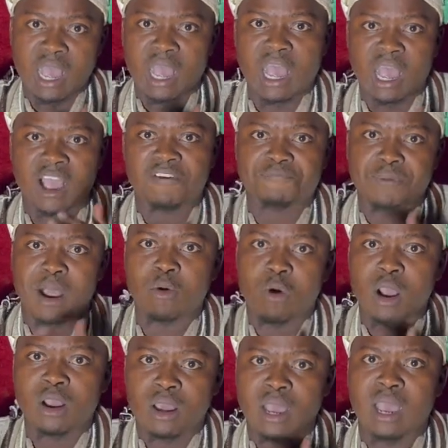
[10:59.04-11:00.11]
I have
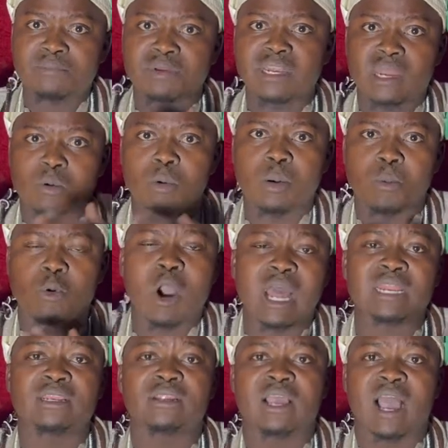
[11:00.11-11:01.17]
power. I'm the number
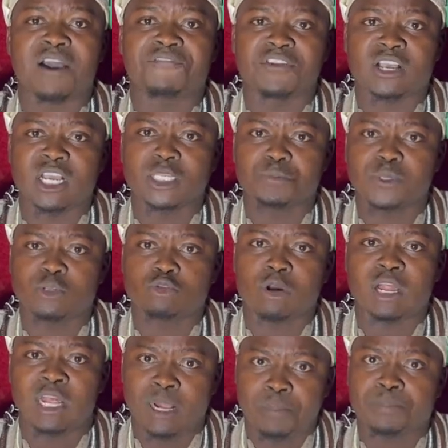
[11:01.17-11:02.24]
one African
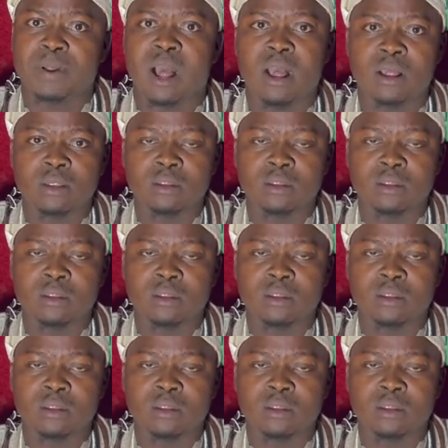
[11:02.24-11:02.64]
spiritual helper.